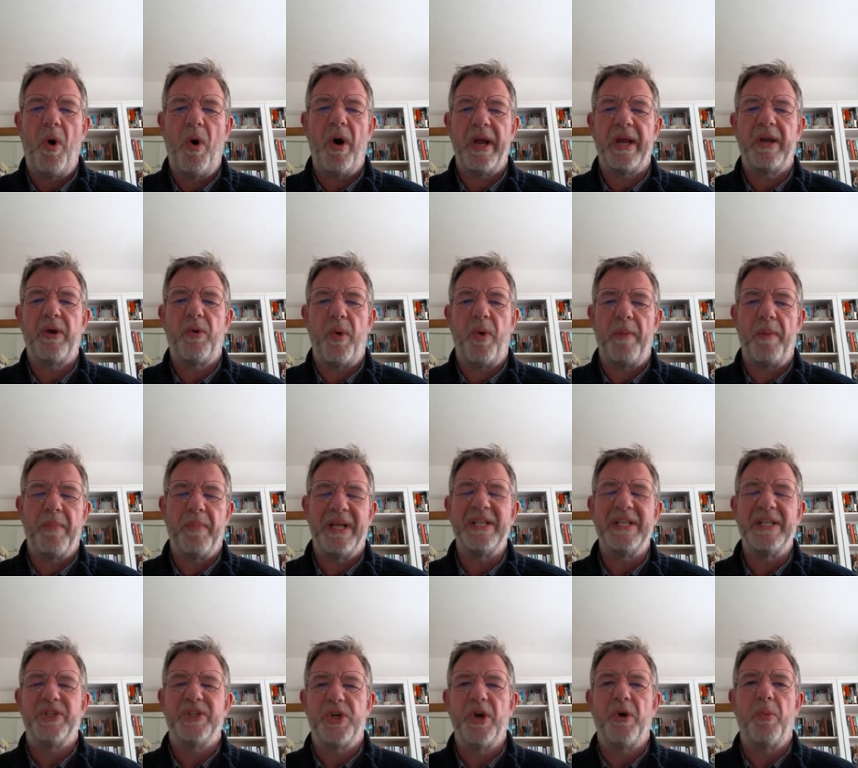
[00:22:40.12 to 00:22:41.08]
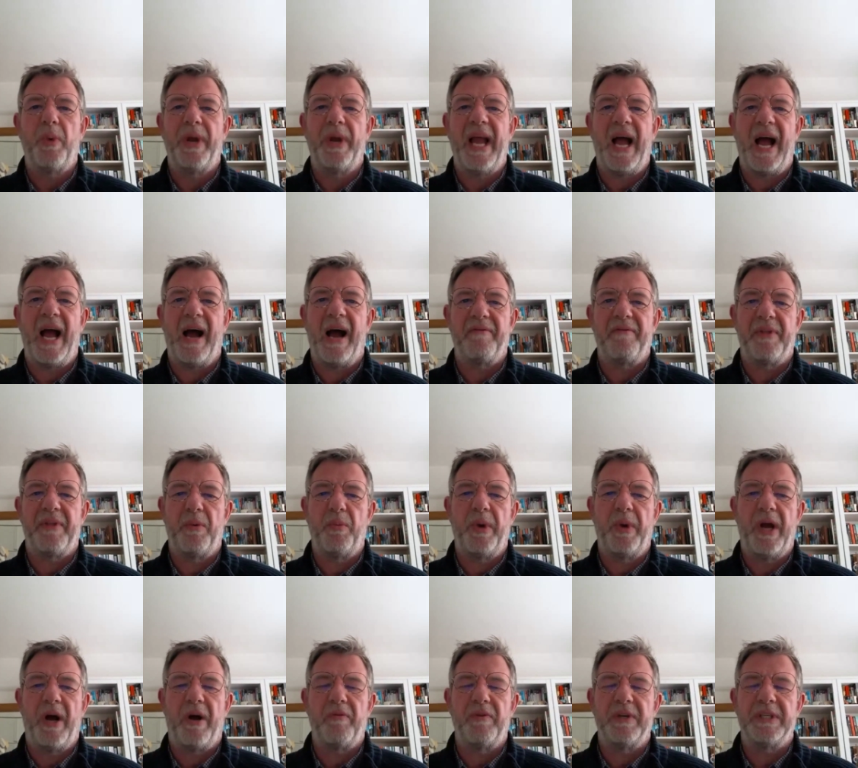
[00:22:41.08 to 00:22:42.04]
equipment do we have that
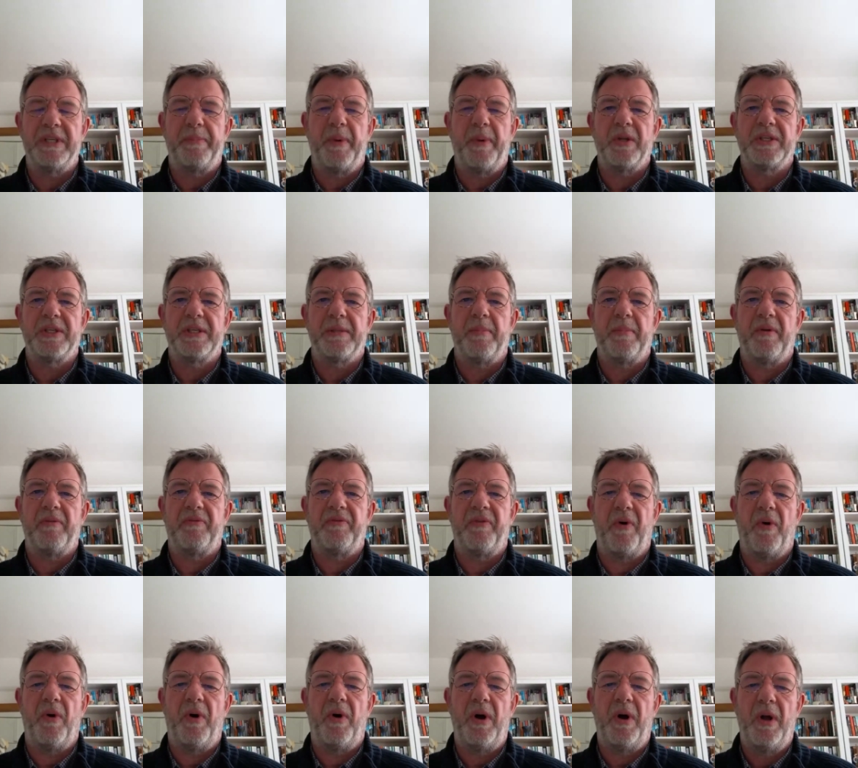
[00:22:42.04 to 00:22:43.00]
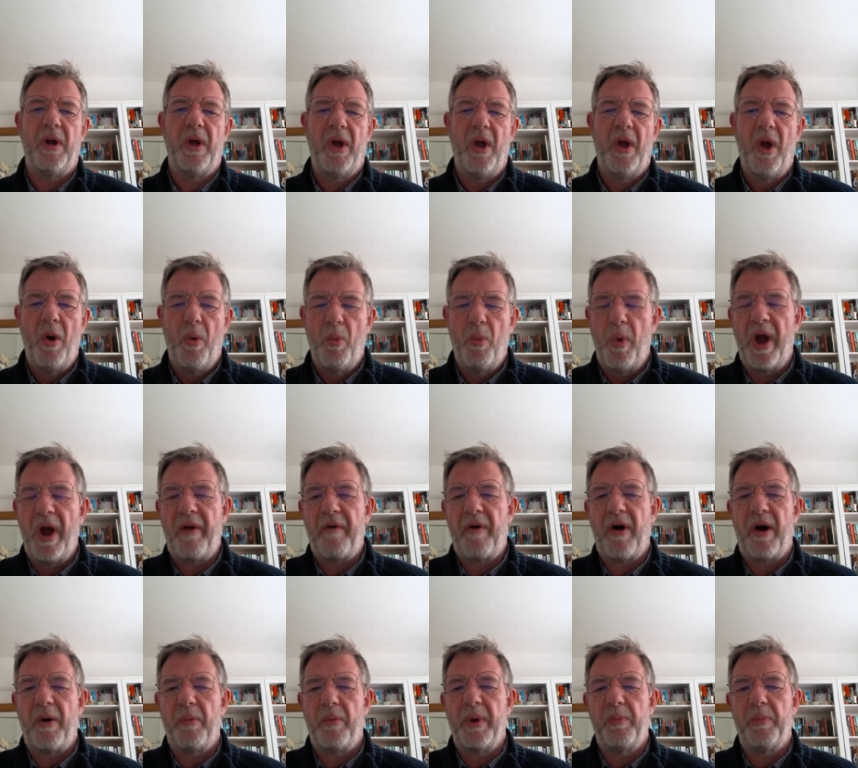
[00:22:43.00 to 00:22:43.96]
we are responsible for? Where
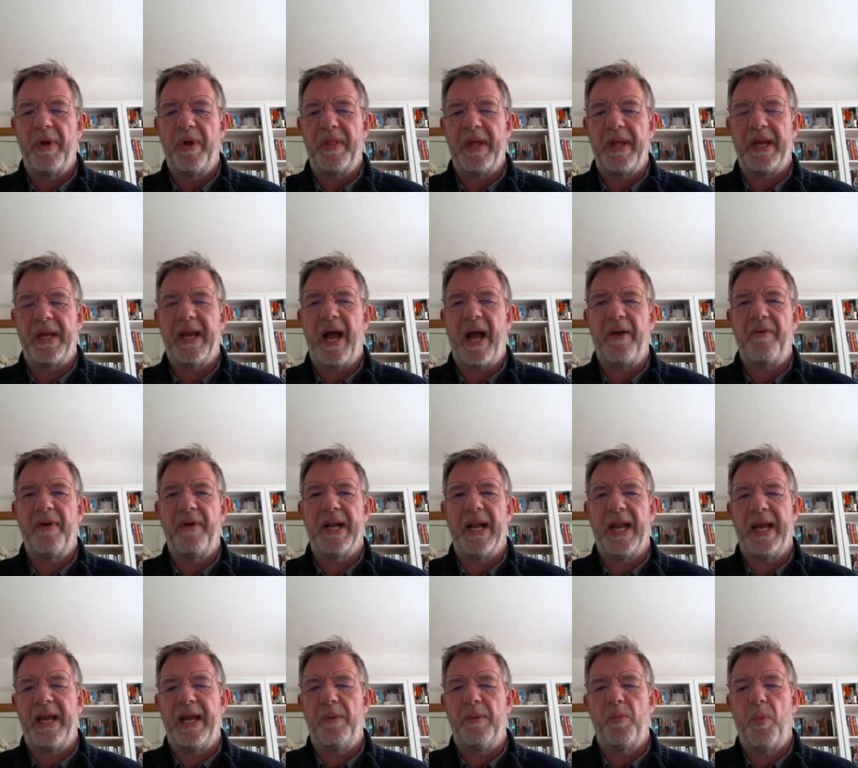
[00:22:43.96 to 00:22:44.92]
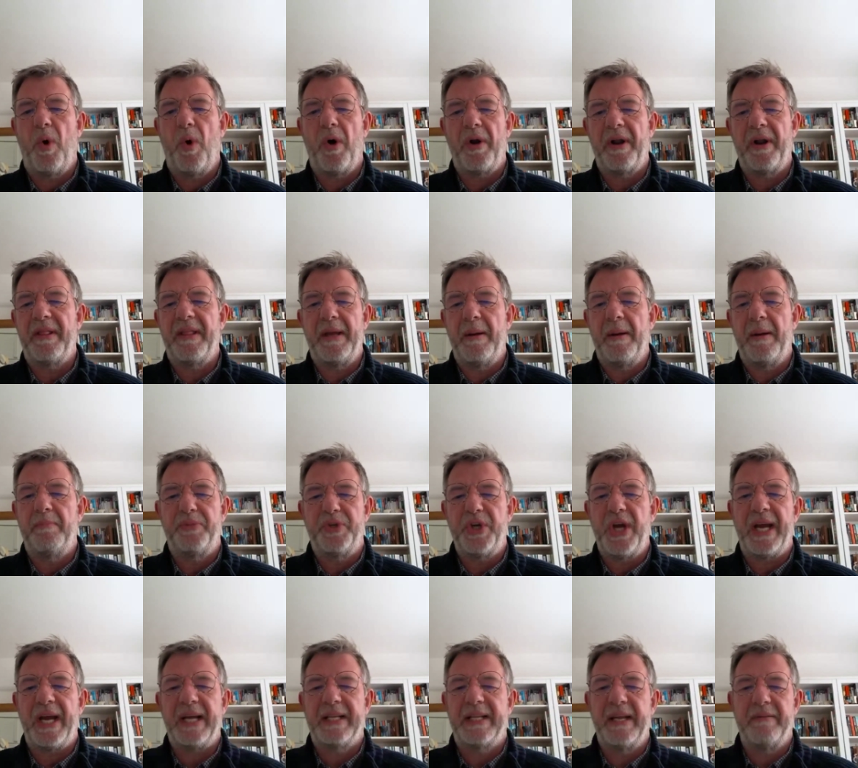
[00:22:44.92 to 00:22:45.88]
are we with it currently? What are the
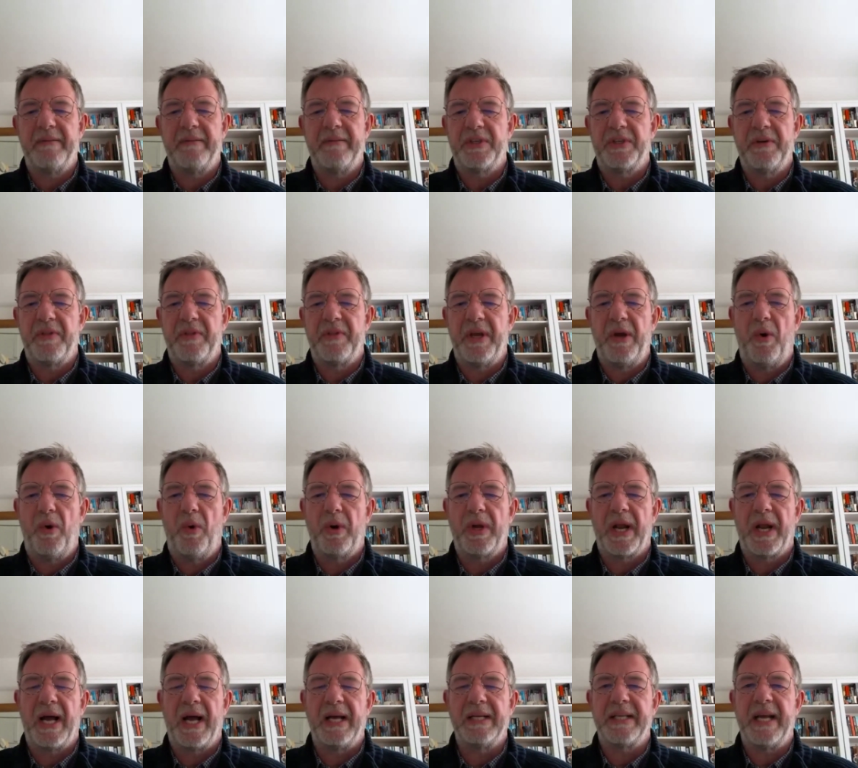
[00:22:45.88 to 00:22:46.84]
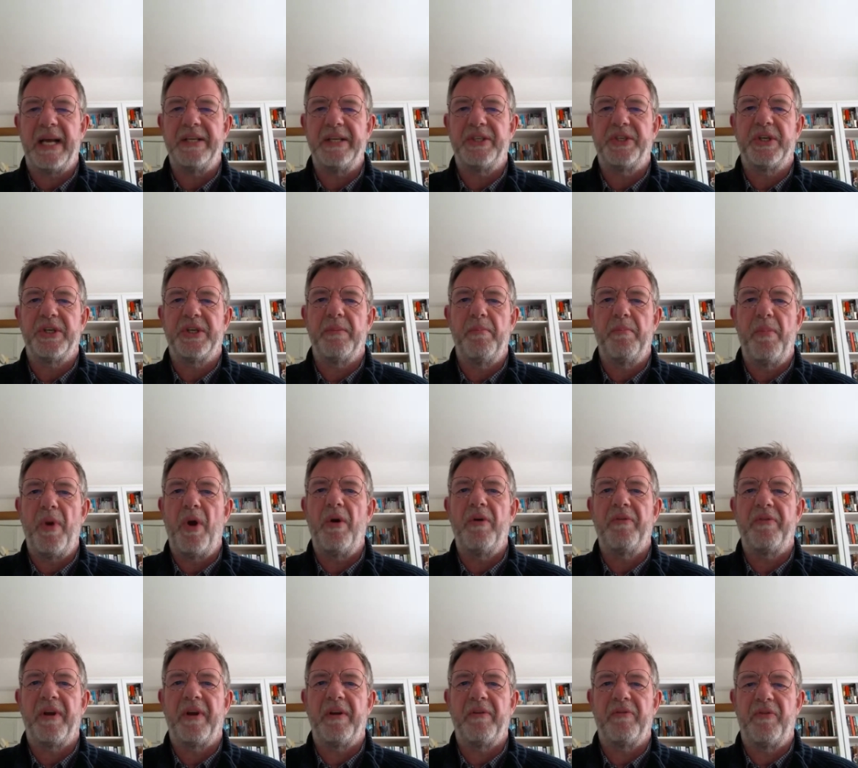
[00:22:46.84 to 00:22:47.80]
objectives of the organisation
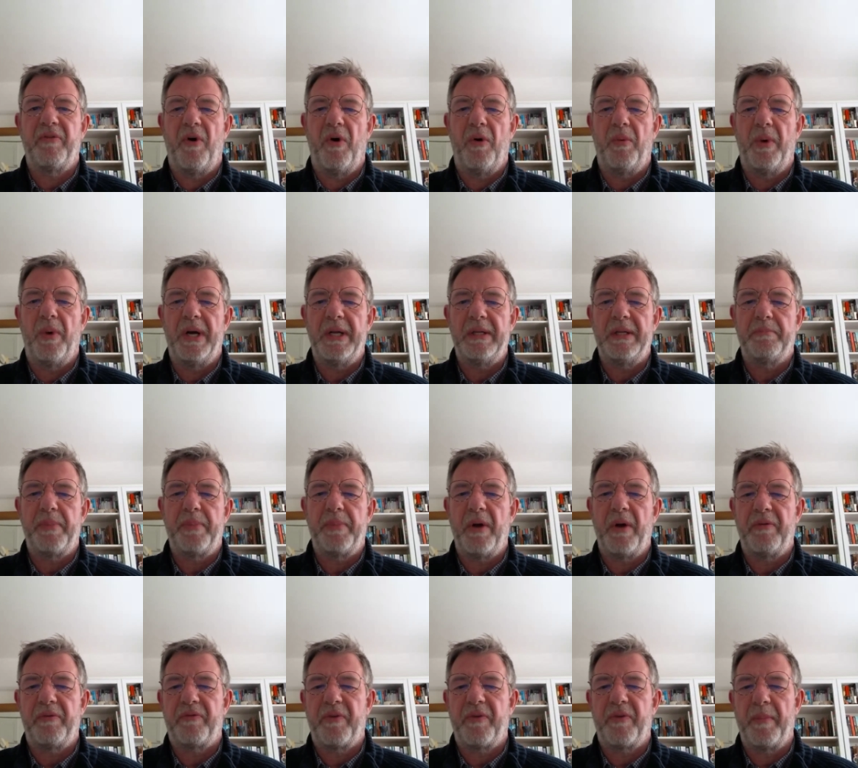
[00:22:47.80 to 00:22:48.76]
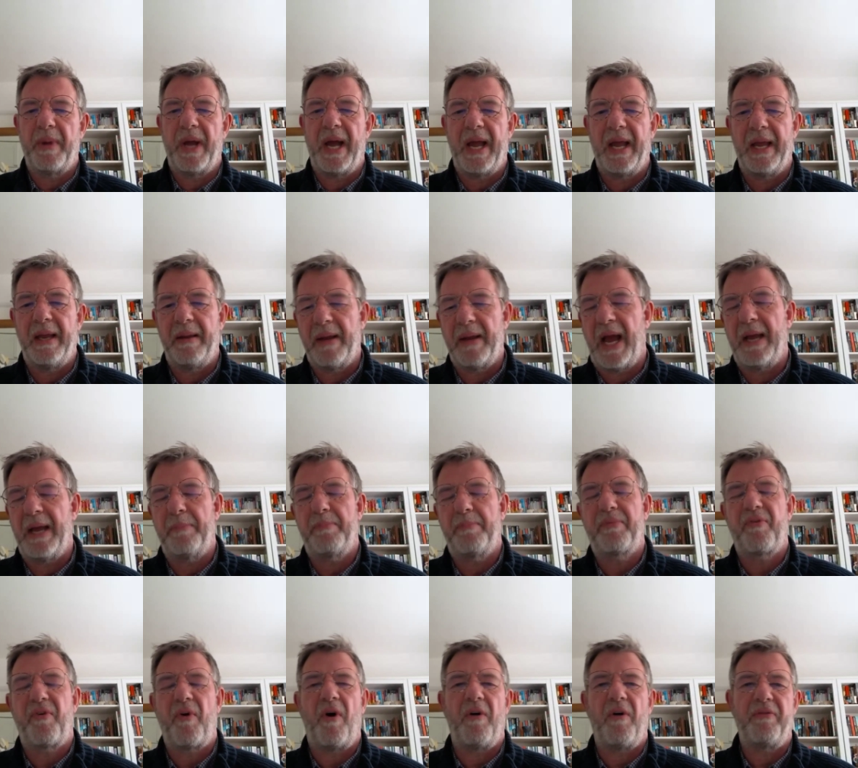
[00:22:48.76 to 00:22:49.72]
moving forward, both from a
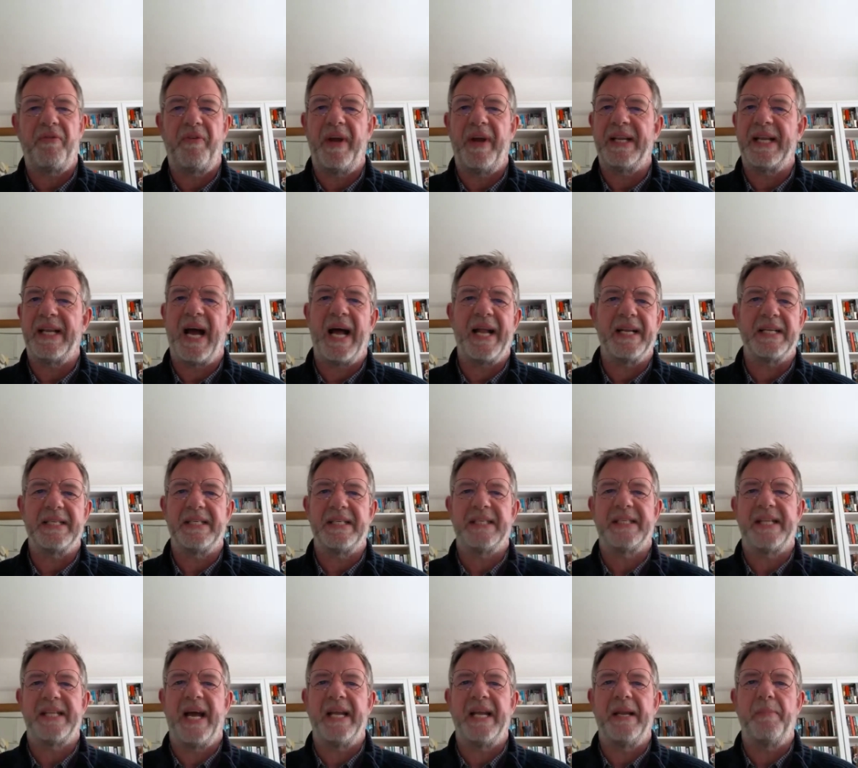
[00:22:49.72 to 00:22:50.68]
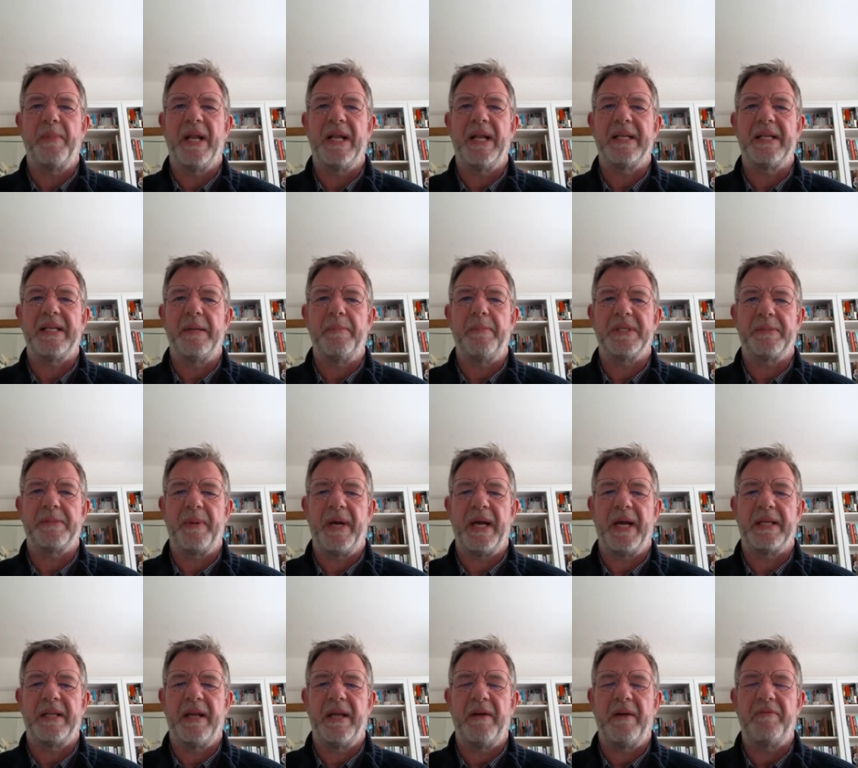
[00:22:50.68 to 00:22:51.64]
profit and a sustainability
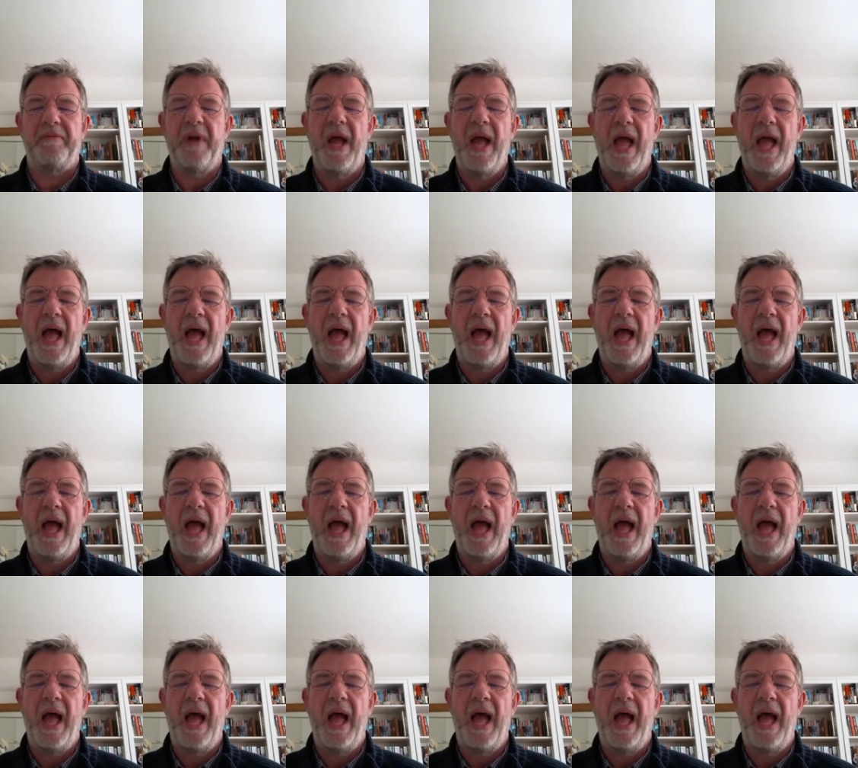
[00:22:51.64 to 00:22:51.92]
perspective?